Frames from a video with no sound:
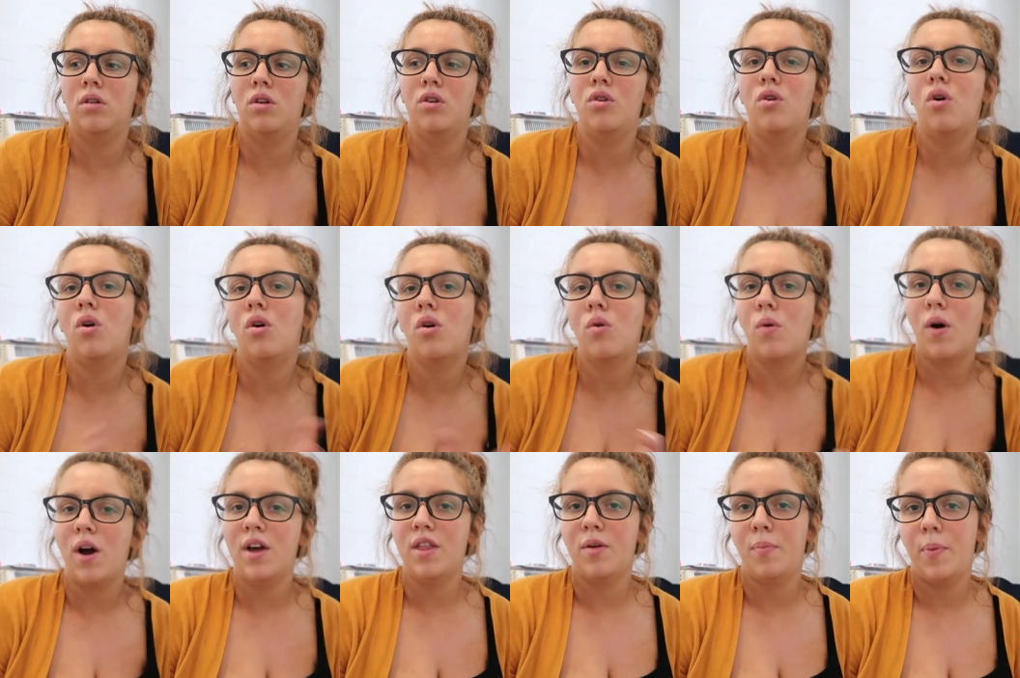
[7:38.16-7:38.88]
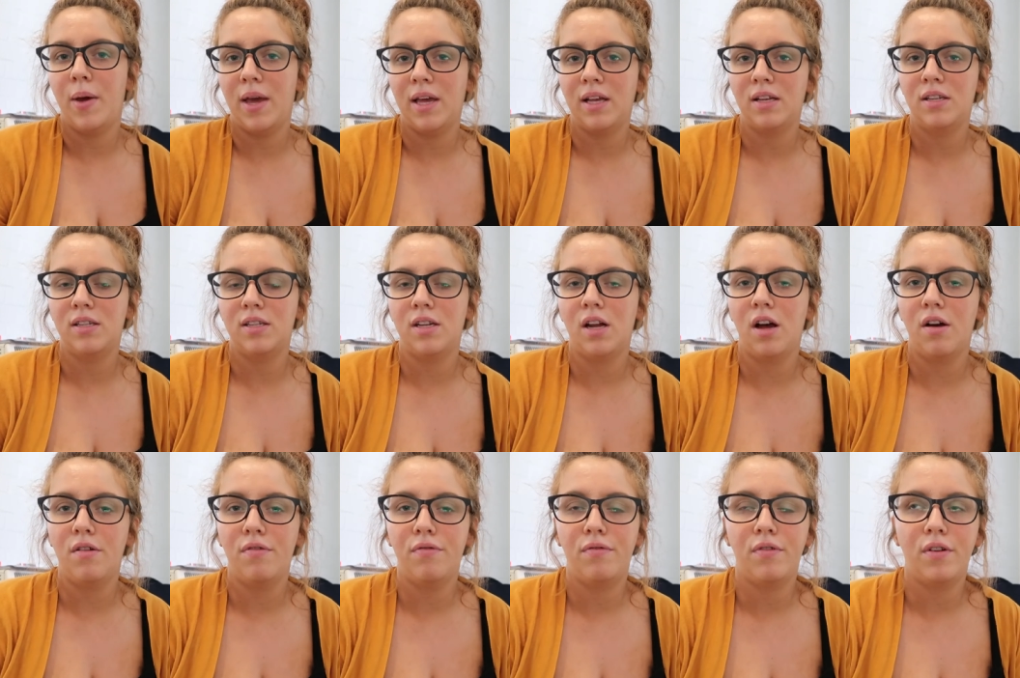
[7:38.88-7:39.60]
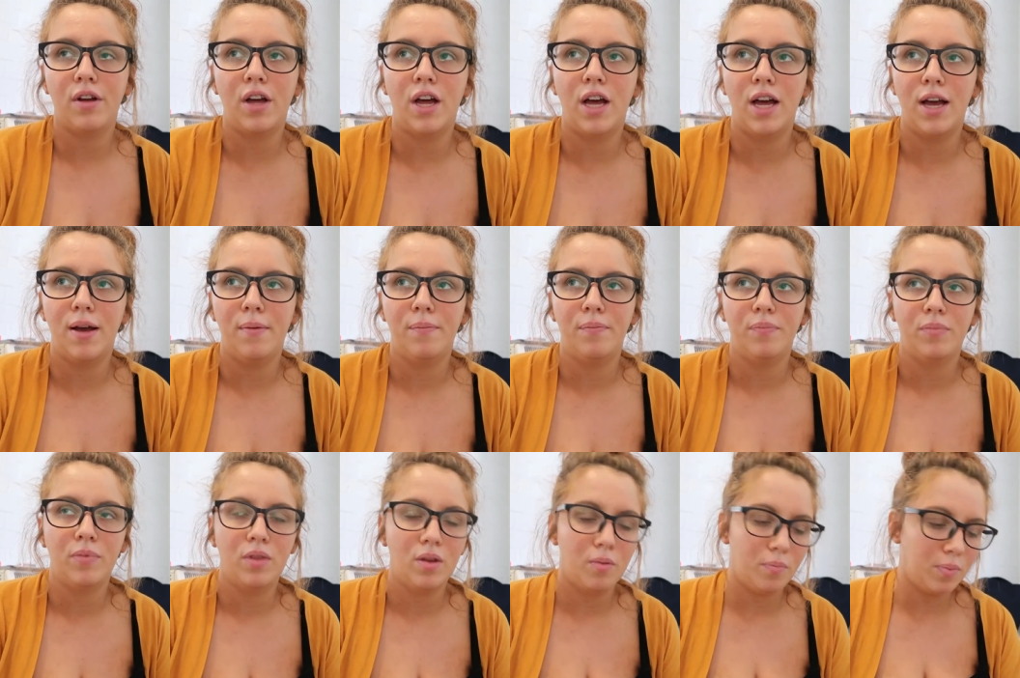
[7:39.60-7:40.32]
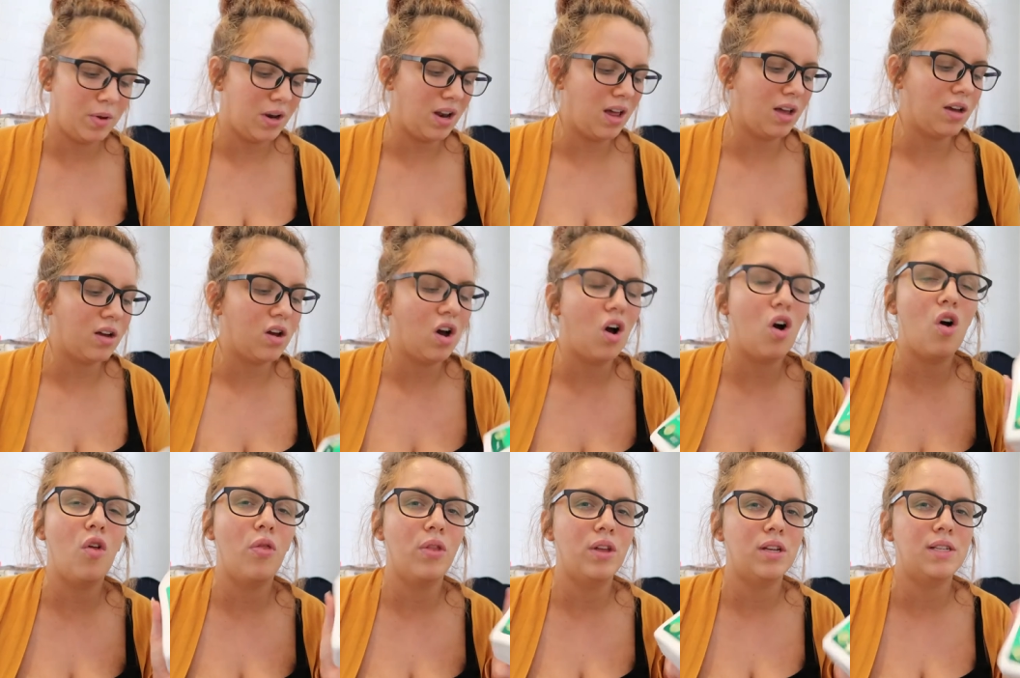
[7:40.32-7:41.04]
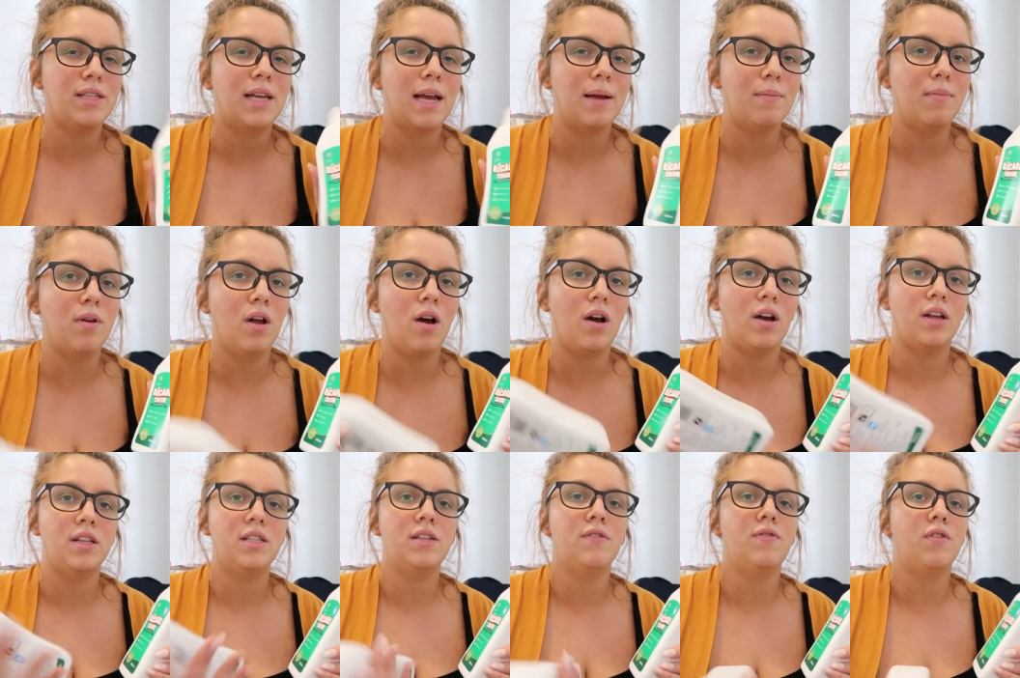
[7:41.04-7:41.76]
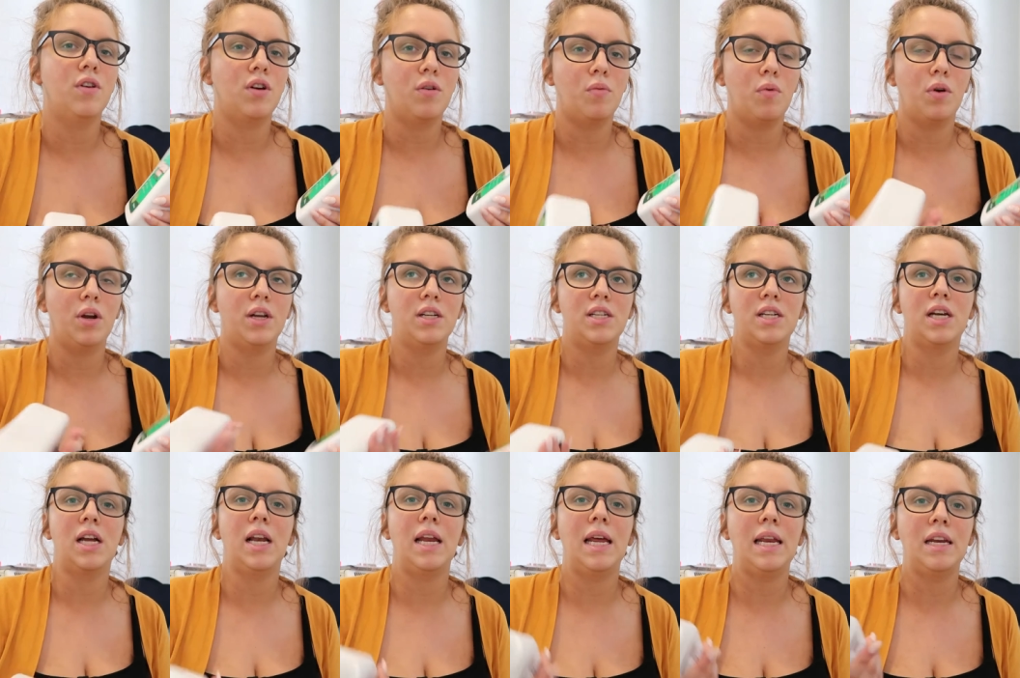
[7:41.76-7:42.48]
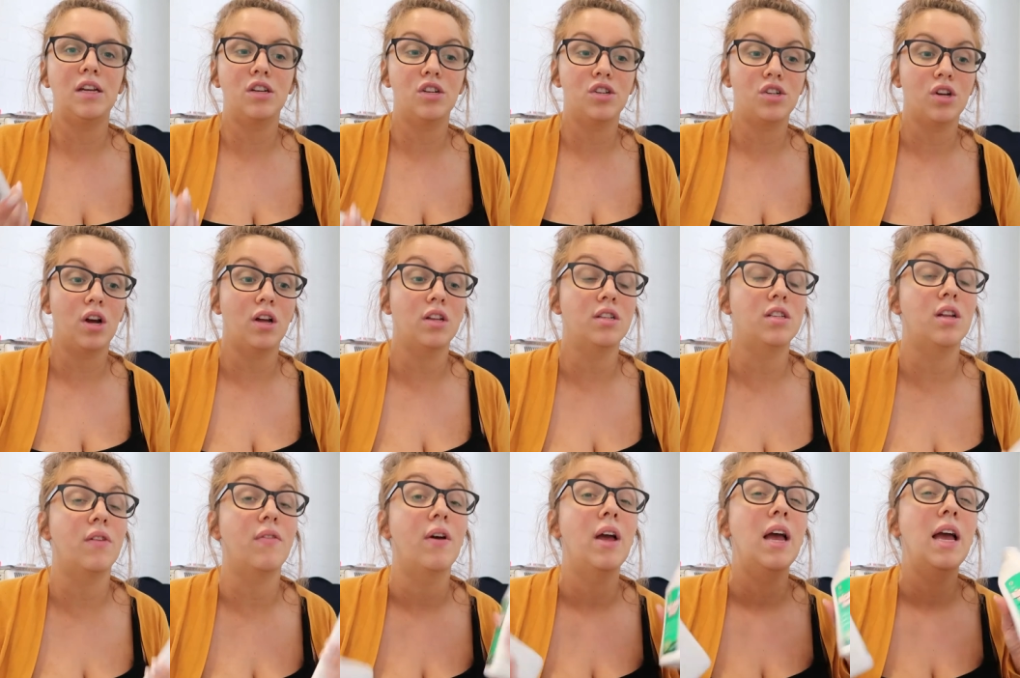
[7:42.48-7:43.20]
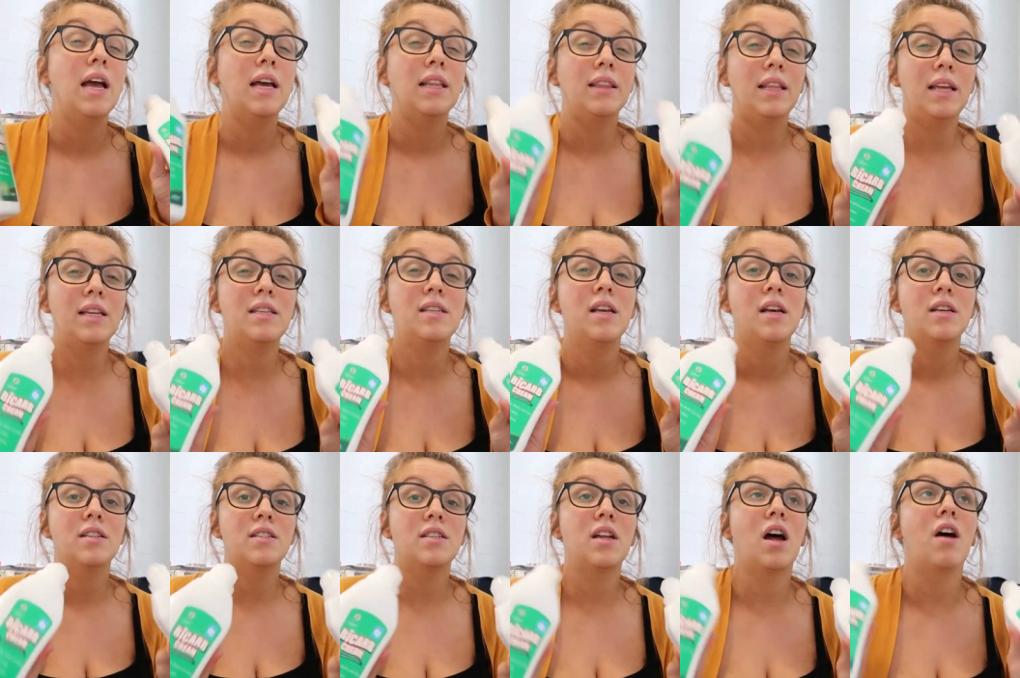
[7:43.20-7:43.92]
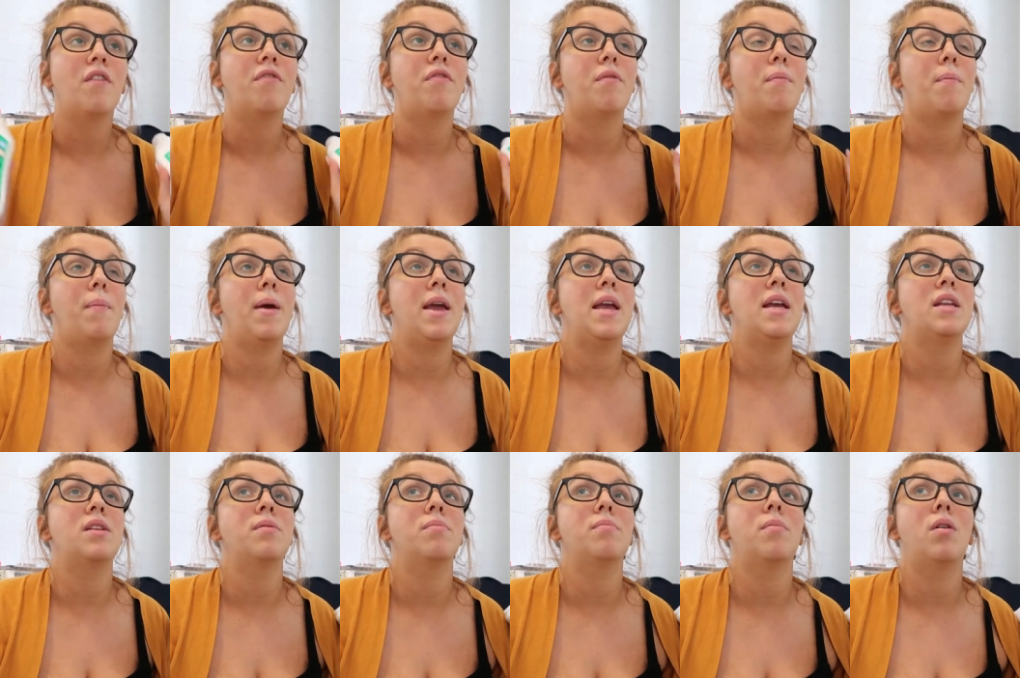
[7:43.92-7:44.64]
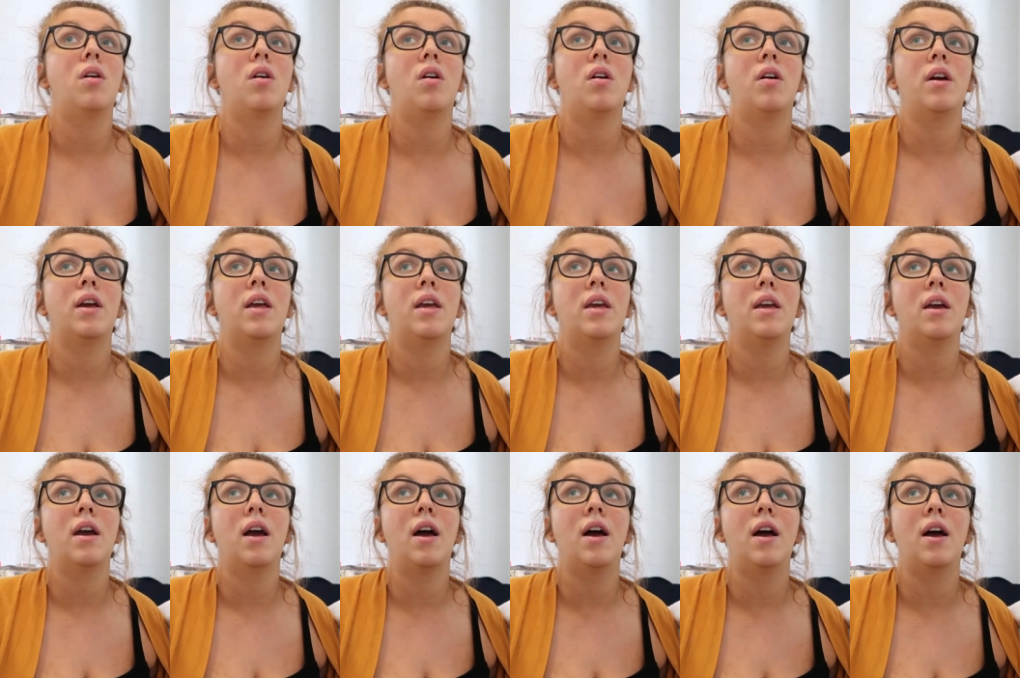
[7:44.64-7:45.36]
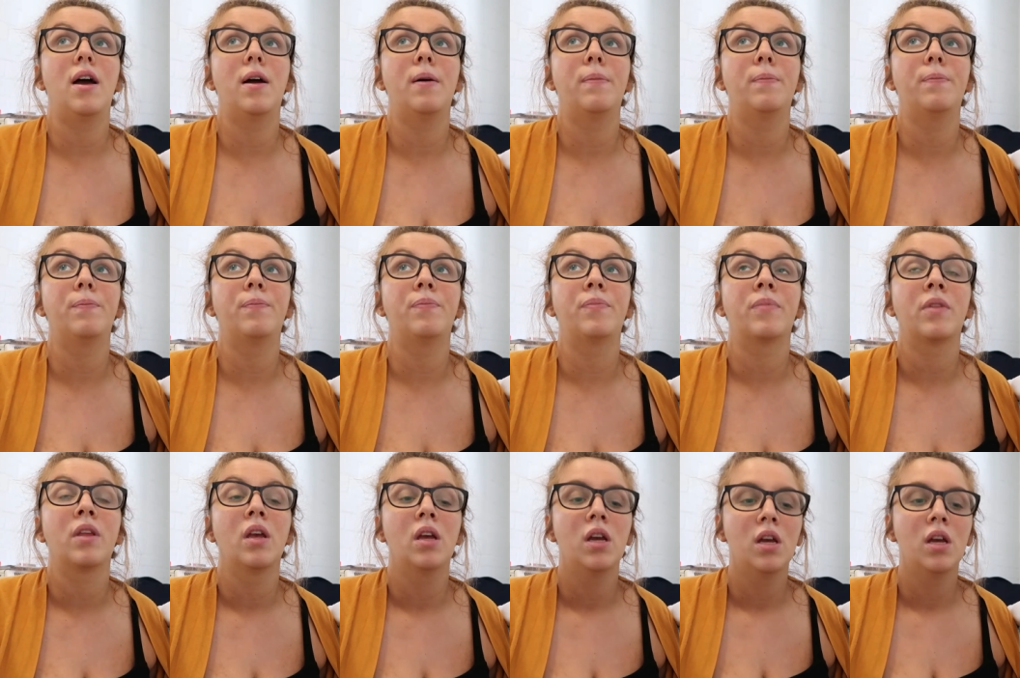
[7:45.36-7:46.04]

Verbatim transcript: not quite the pink stuff um, but like on the same lines if you're wanting to clean and shine stuff this stuff made my um,